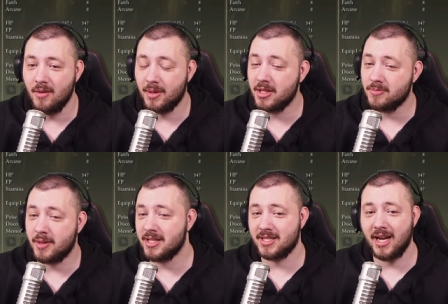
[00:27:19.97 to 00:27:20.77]
Because
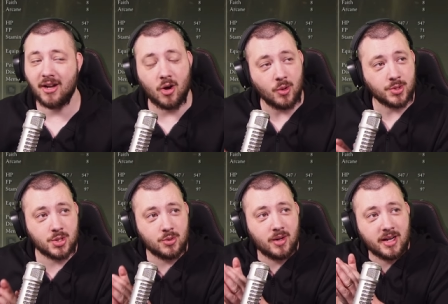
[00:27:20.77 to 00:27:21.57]
plus nine
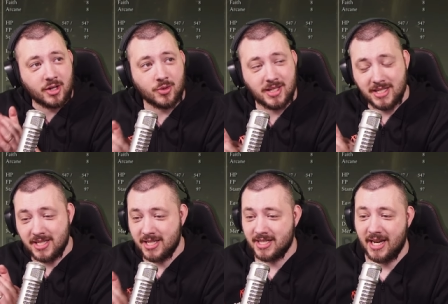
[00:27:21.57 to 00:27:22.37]
also increases
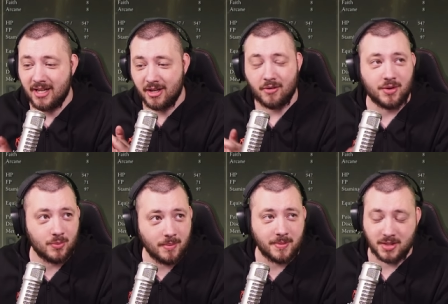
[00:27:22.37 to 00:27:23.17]
the scaling of your
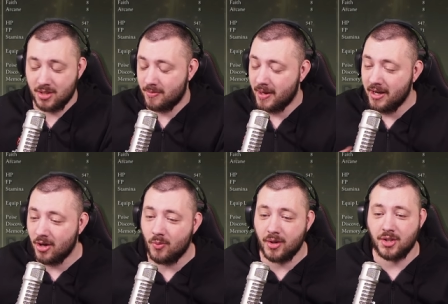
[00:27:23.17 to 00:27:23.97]
weapon. So depending
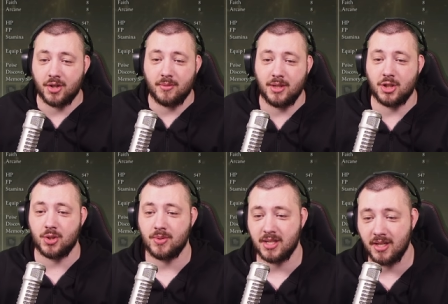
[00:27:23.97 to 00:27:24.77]
on what you're going to be
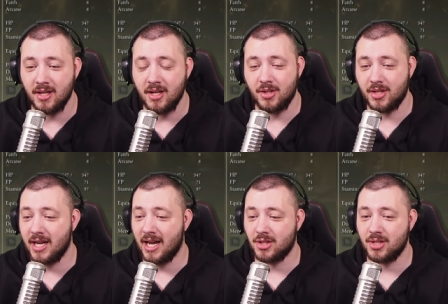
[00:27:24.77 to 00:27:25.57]
choosing, you can
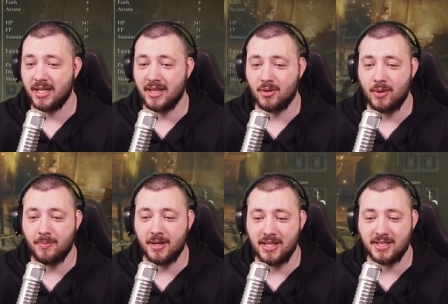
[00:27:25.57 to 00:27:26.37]
actually get the
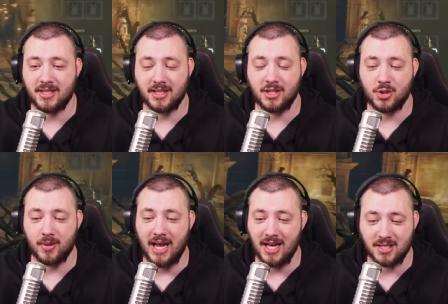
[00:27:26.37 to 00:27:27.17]
weapon instantly to
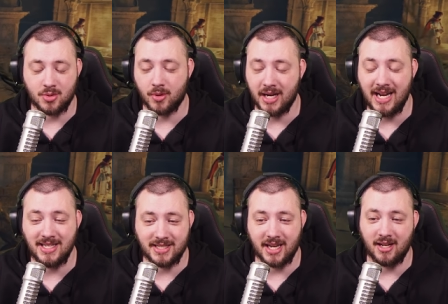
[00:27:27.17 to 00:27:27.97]
an S or an A
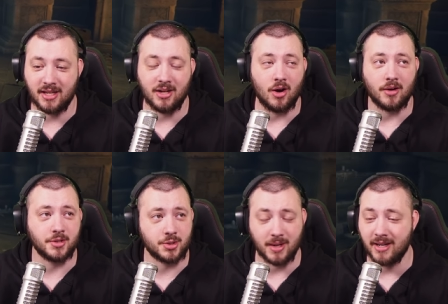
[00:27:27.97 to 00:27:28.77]
scaling on
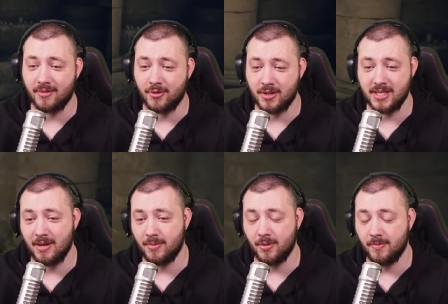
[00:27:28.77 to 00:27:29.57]
strength, for
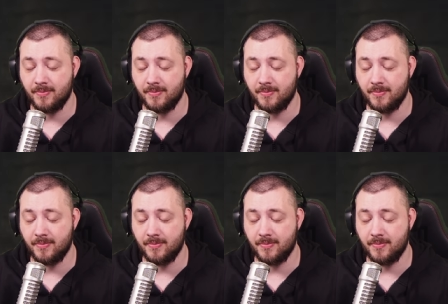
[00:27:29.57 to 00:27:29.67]
example.